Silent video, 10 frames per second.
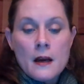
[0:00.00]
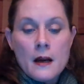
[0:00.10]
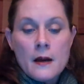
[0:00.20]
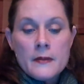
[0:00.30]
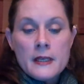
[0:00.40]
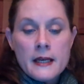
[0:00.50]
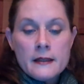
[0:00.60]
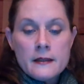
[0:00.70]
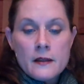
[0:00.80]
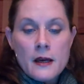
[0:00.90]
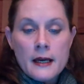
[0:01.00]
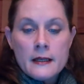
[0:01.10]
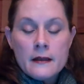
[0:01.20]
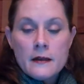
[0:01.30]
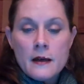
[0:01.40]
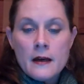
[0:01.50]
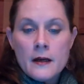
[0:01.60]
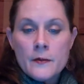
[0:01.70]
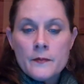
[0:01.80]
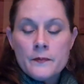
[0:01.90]
The next slide
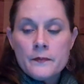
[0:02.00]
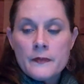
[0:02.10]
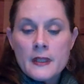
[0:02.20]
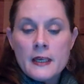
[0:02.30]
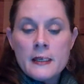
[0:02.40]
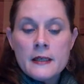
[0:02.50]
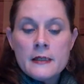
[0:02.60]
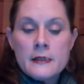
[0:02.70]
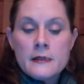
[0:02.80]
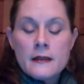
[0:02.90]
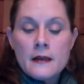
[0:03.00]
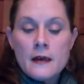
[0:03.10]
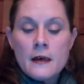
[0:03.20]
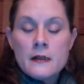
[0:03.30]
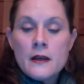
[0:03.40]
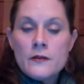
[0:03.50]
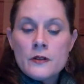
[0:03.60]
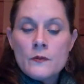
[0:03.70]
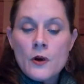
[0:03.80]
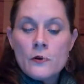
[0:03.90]
is another
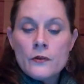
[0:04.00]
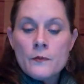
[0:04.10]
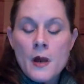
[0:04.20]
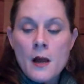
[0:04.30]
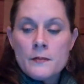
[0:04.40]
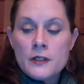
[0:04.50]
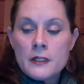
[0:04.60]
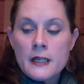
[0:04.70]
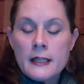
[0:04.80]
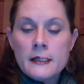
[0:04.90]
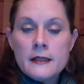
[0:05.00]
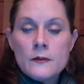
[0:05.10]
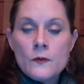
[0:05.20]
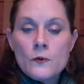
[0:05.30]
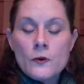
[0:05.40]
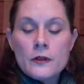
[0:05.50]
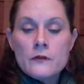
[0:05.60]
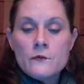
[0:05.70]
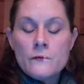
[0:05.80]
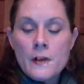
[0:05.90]
small group option, and this one
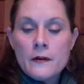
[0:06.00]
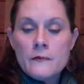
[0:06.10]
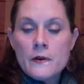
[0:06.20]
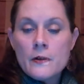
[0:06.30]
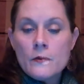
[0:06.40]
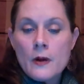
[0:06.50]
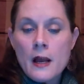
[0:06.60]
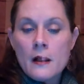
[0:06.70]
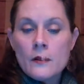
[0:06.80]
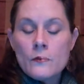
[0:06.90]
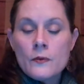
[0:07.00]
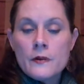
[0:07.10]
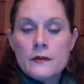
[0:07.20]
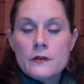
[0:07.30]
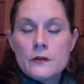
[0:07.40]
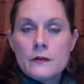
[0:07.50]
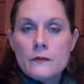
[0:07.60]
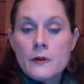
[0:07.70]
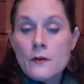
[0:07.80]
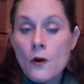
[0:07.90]
works very, very well
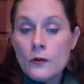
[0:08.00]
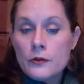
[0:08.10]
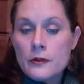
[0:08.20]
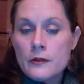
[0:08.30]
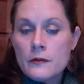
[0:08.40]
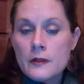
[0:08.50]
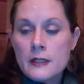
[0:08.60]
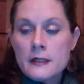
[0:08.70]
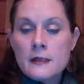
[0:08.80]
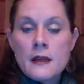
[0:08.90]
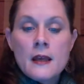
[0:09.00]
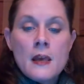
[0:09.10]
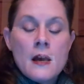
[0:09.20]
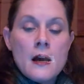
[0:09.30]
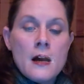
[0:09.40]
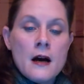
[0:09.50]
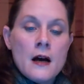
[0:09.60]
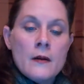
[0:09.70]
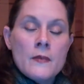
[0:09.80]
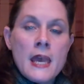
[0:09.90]
with older students.
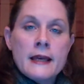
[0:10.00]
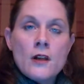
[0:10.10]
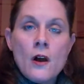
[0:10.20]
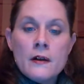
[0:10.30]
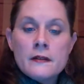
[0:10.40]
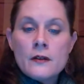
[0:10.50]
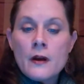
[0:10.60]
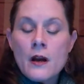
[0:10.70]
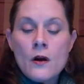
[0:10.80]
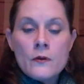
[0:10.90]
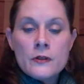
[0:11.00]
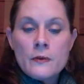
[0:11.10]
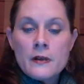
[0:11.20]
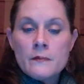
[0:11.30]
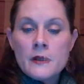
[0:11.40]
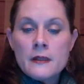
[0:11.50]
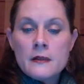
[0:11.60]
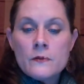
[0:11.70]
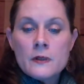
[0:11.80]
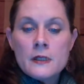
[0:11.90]
And also, I always recommend
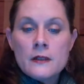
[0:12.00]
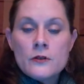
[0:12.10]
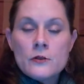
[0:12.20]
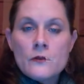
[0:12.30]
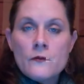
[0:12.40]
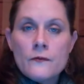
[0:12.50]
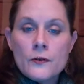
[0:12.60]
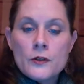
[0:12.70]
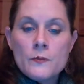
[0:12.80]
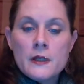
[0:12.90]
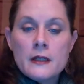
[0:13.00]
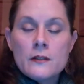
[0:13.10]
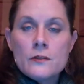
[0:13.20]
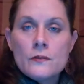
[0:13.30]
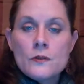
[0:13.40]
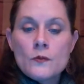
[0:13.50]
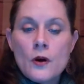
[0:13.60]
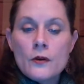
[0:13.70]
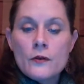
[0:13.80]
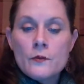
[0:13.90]
this when teachers are first beginning to do
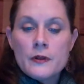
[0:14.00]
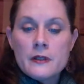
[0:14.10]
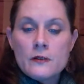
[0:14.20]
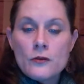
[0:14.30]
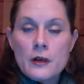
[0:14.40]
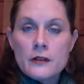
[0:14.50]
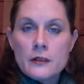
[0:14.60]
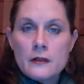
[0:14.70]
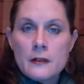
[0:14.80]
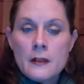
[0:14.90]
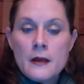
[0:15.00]
small group instruction.